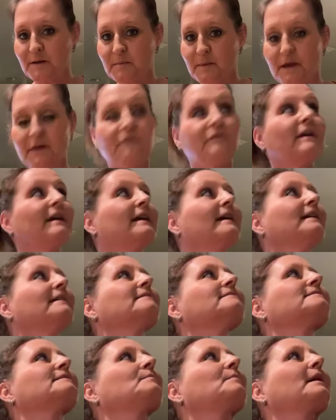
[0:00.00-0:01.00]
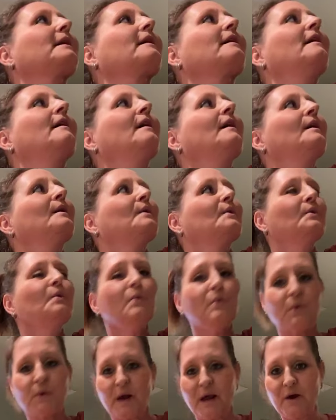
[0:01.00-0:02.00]
me of fajitas. And I'm like,
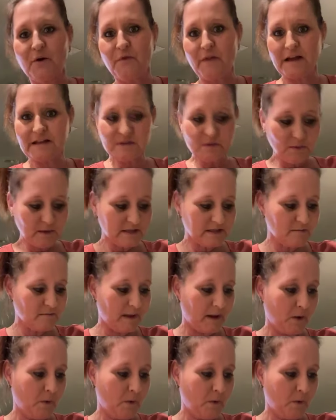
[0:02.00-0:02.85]
ooh, and I go, that's what we should make